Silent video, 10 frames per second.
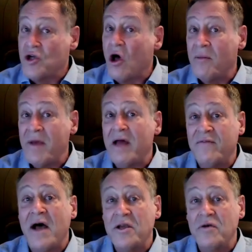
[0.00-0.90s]
it's all
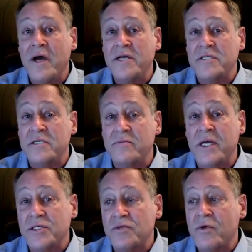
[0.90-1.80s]
about valuation
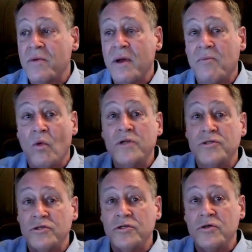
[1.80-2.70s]
because remember,
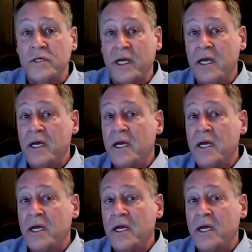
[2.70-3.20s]
what you're doing